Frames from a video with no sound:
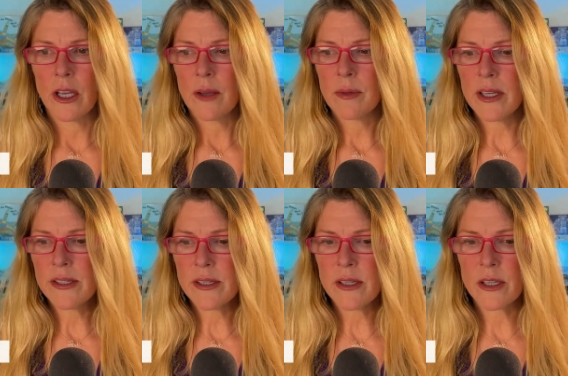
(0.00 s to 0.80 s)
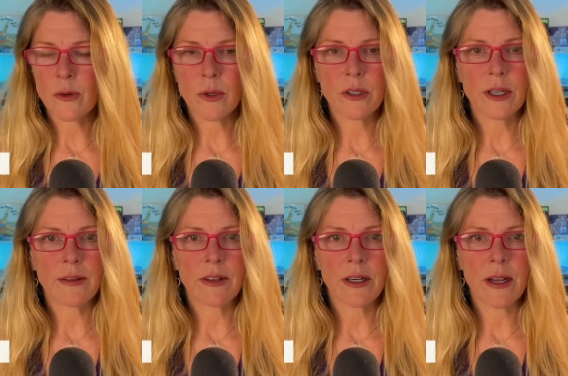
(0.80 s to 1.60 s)
places that you wouldn't
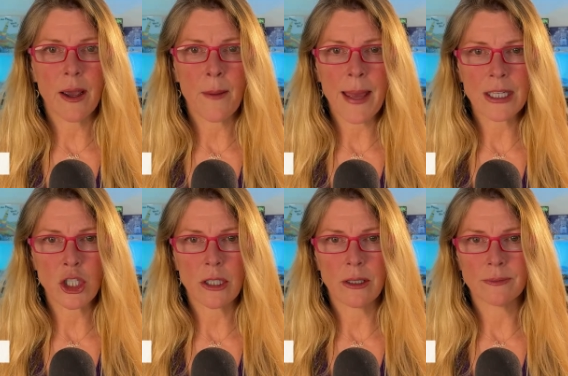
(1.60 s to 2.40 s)
even imagine.